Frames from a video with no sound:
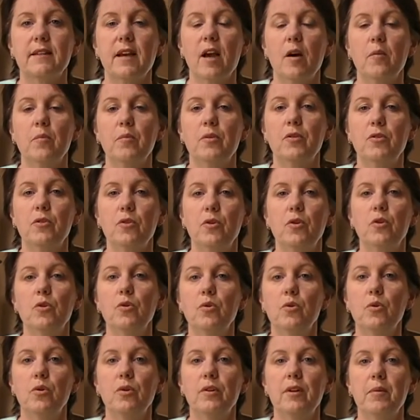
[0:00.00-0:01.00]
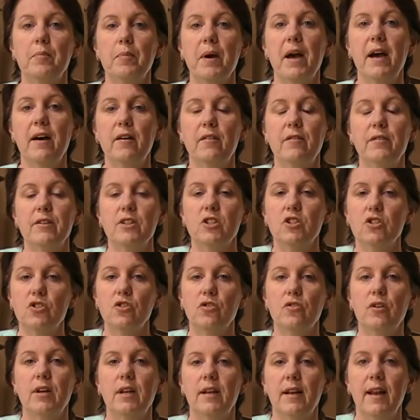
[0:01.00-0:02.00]
come through the pelvis
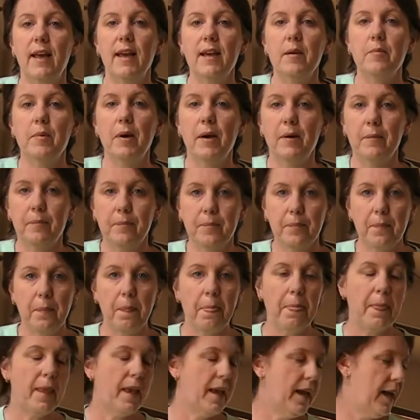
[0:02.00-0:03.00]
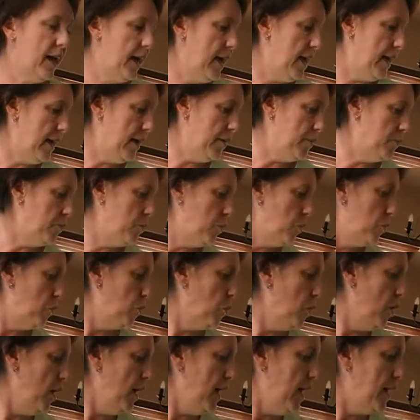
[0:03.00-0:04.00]
during labour.
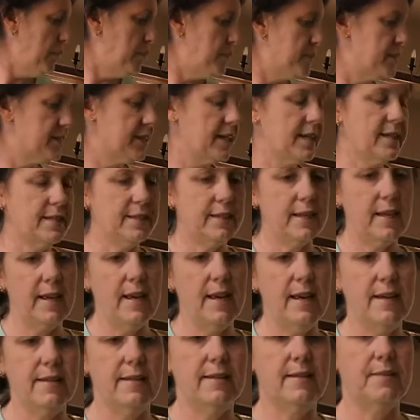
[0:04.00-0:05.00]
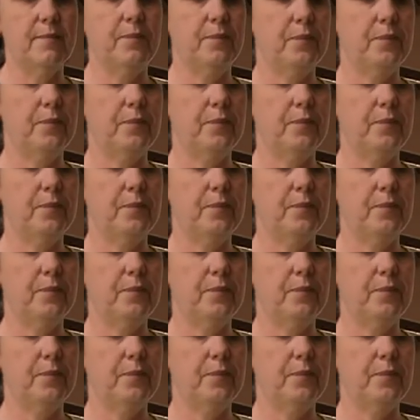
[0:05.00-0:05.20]
What happens is